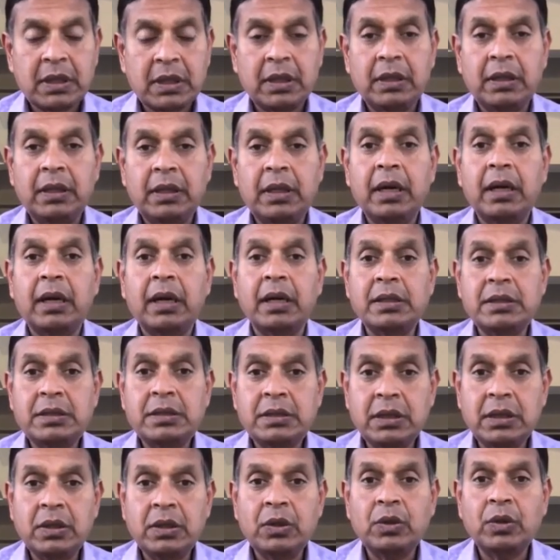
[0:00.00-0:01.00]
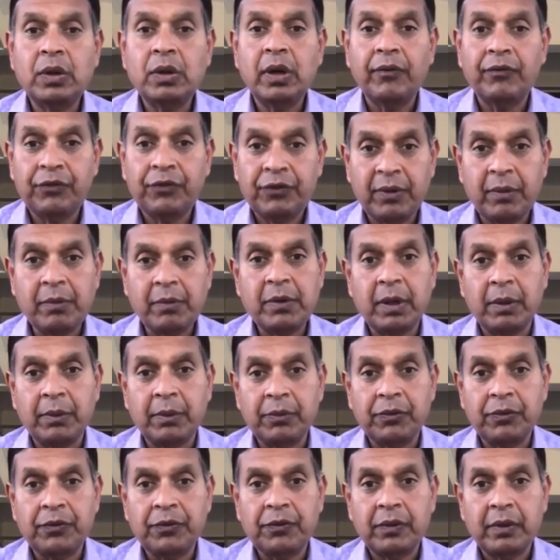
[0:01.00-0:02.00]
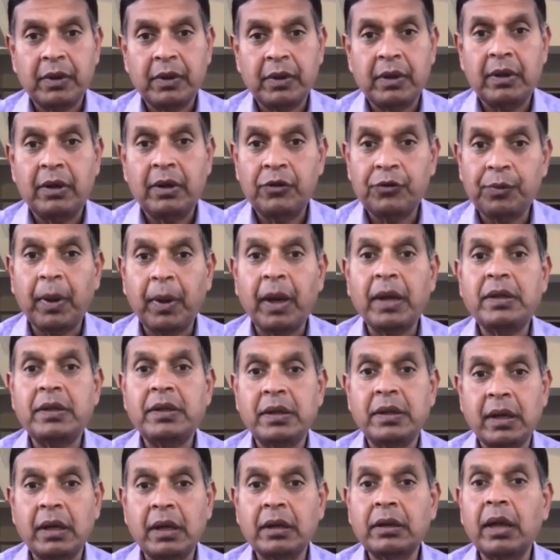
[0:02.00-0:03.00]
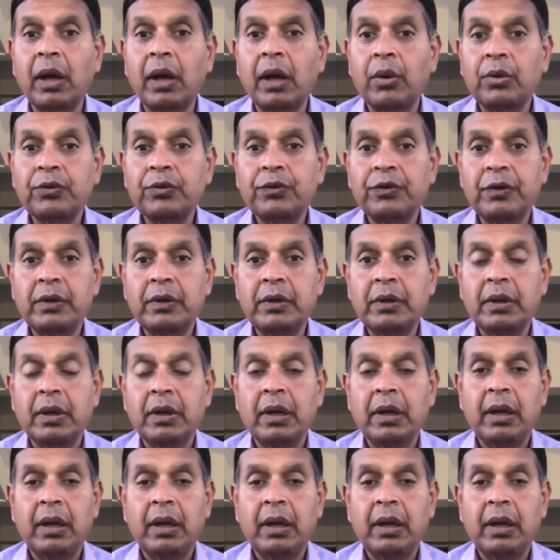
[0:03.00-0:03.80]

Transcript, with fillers: they continue to have symptoms despite taking thyroxine